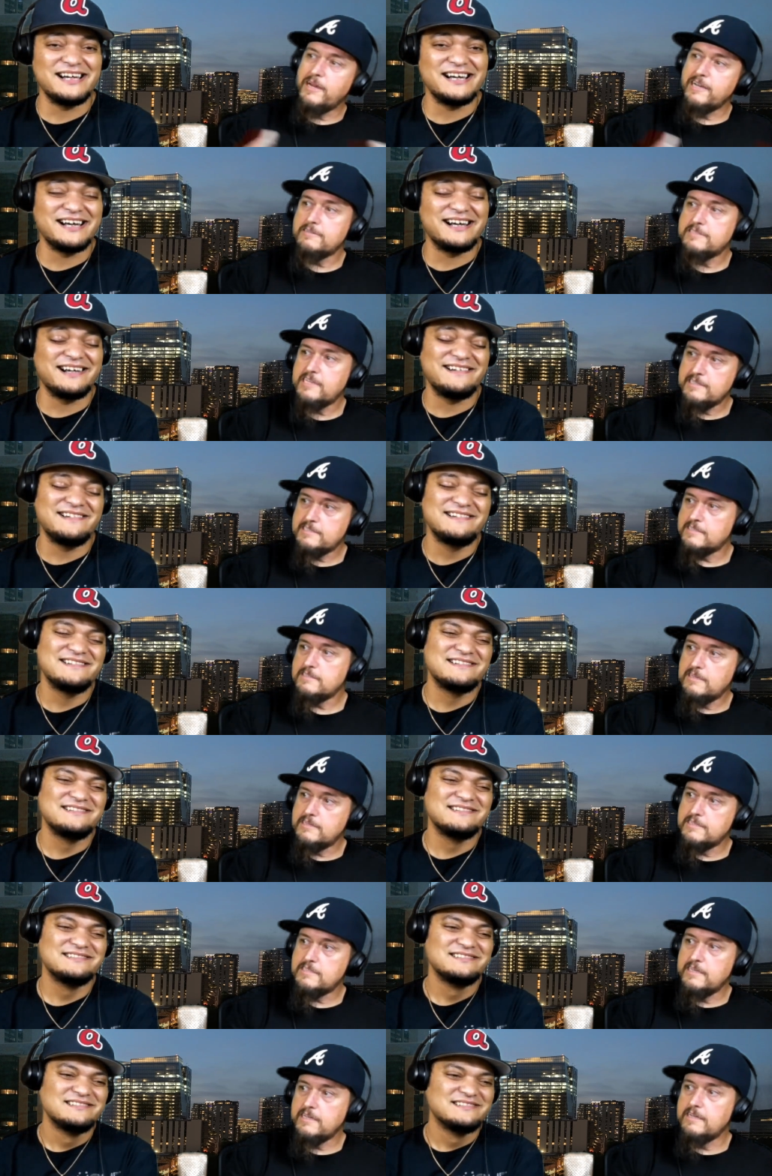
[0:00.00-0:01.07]
Speaker 1: Michael Jackson
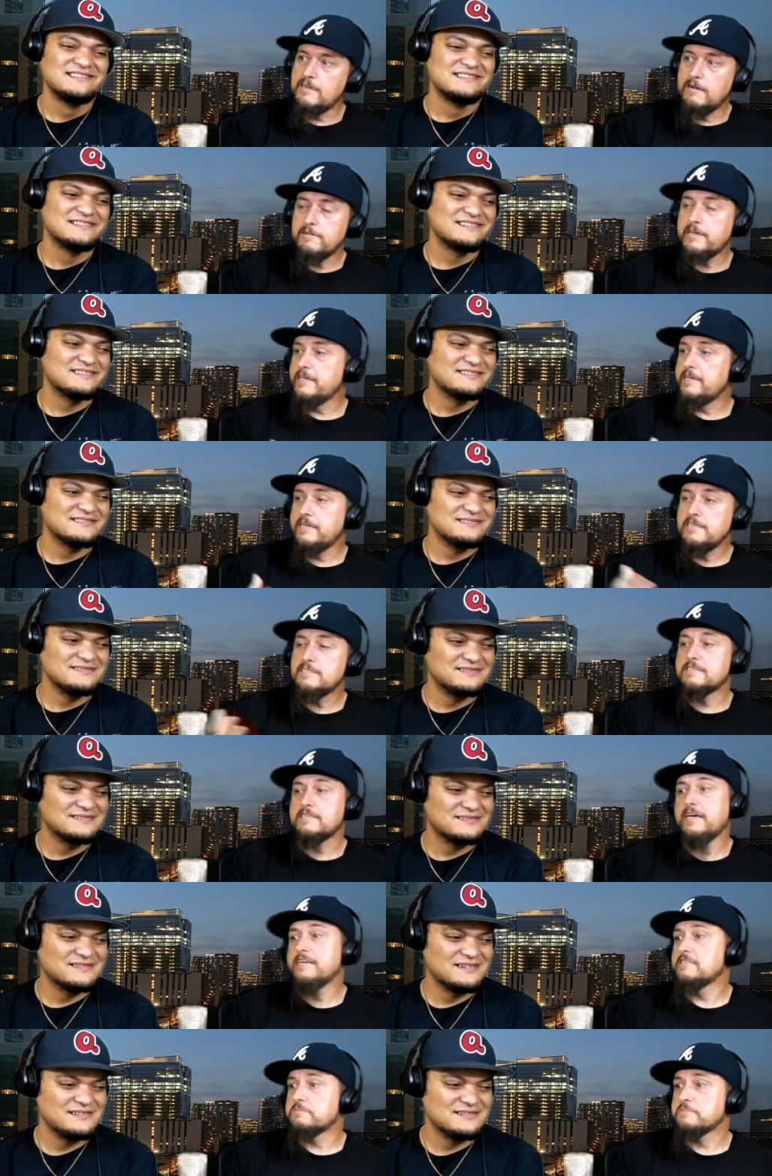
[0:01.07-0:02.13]
starts thinking, okay, he just
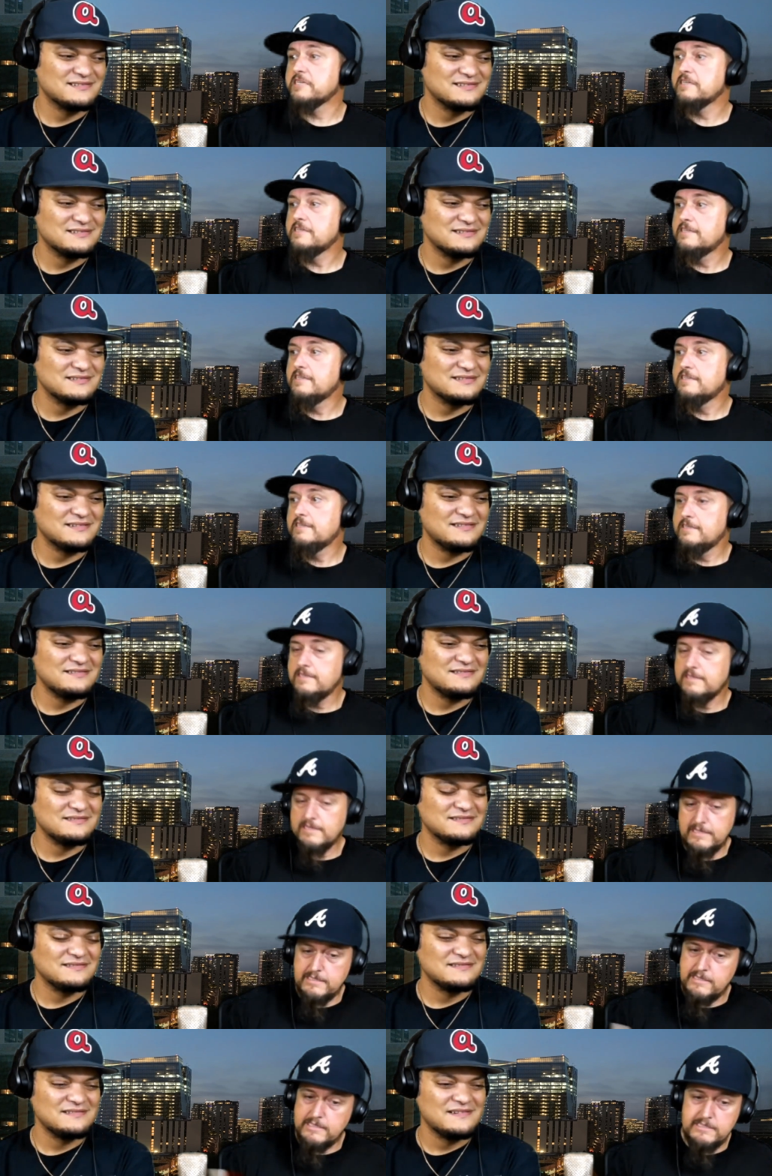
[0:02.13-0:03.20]
hates me
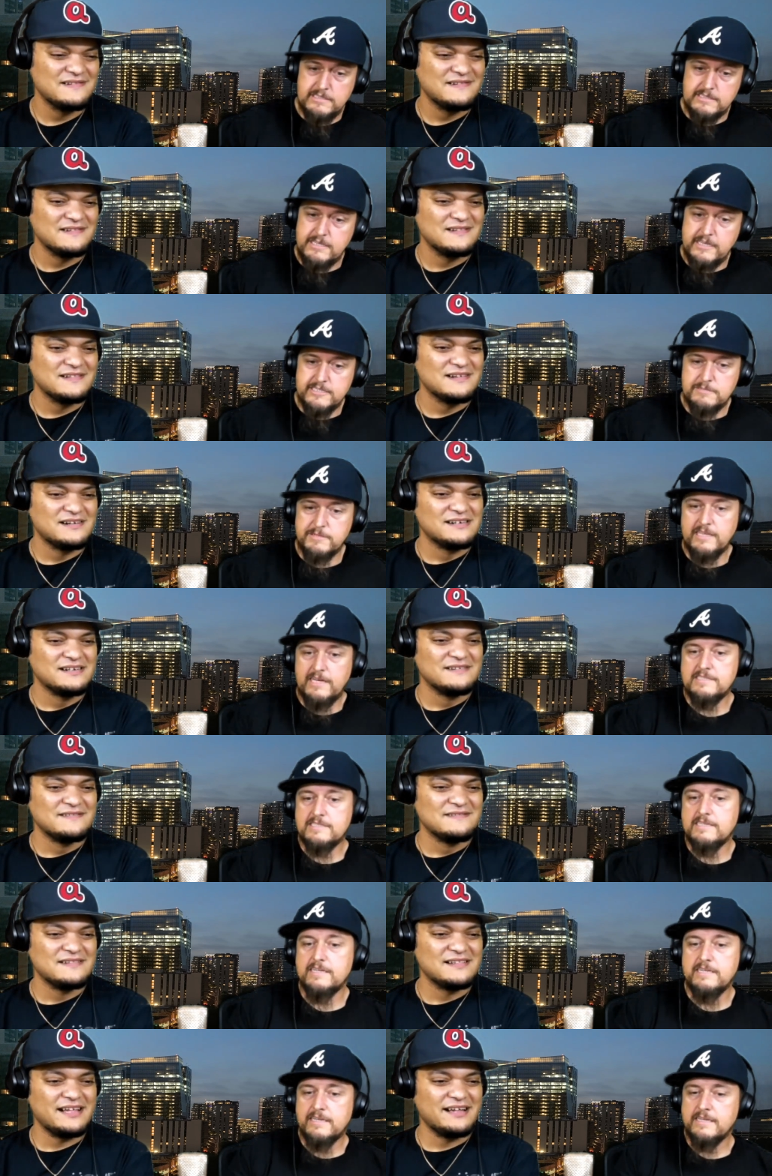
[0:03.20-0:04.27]
he just hates me.
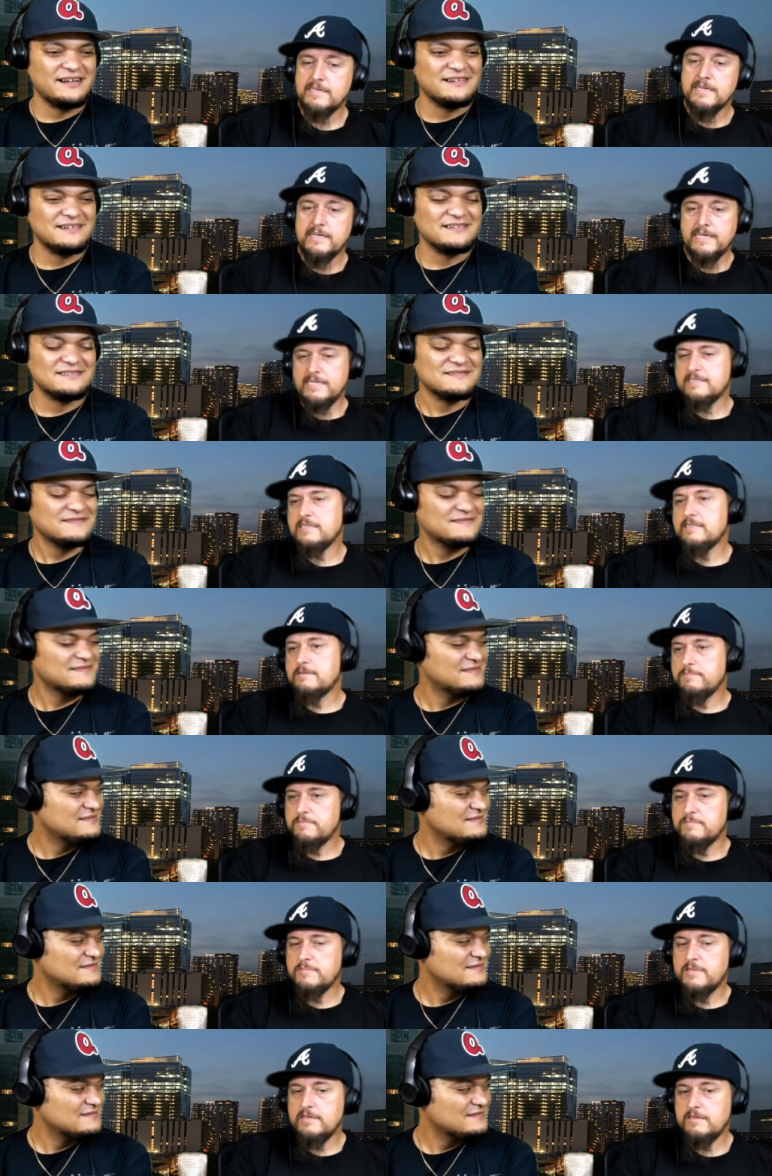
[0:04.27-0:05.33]
That's it. And he's in the
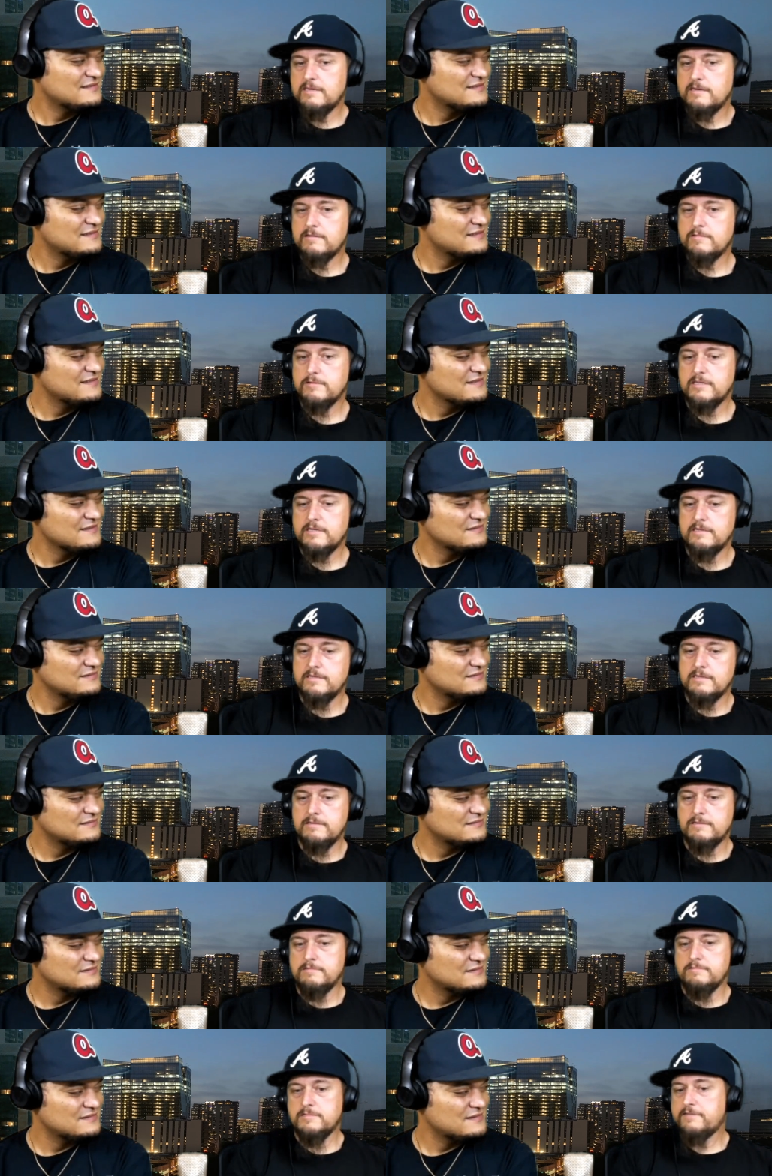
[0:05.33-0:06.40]
you know
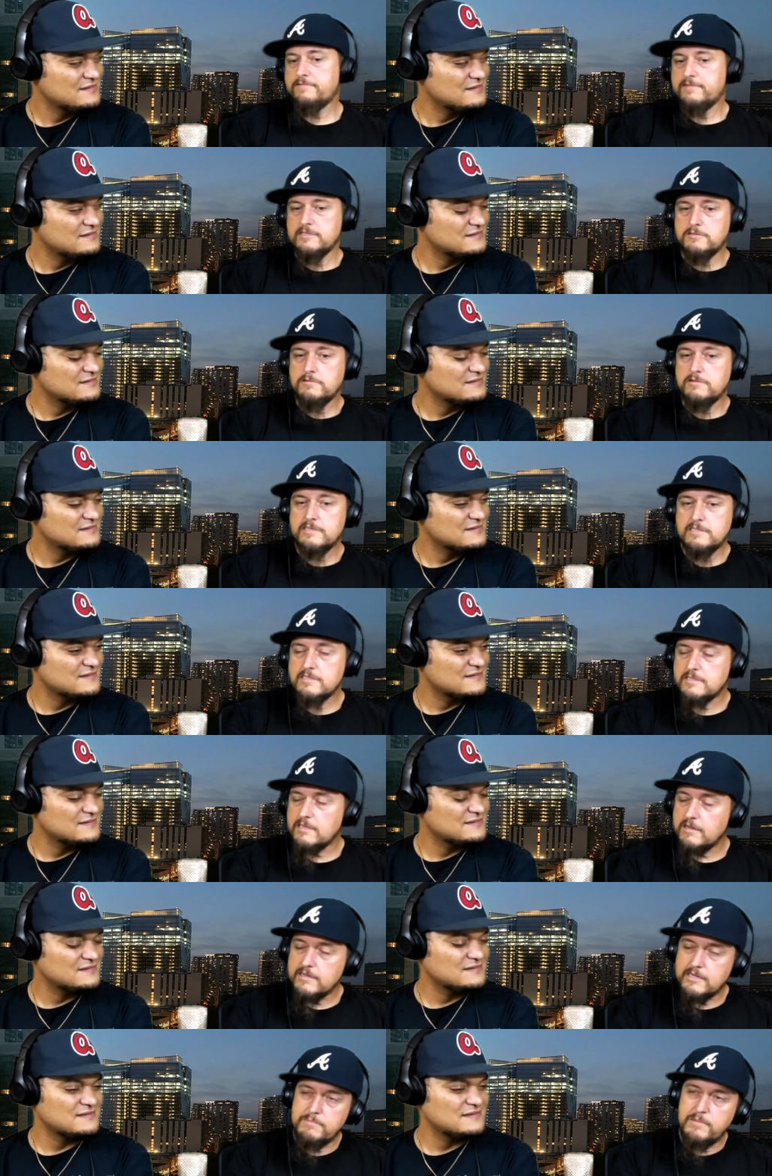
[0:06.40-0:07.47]
uh, on different sources
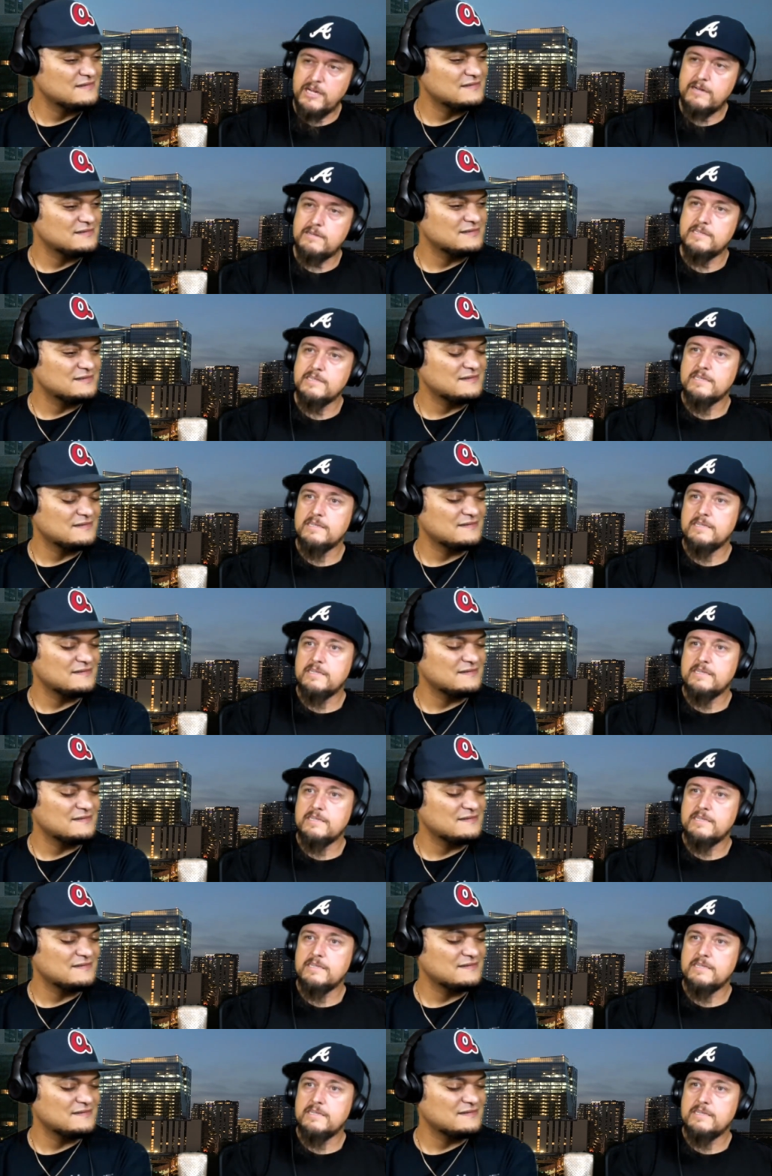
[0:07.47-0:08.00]
talking about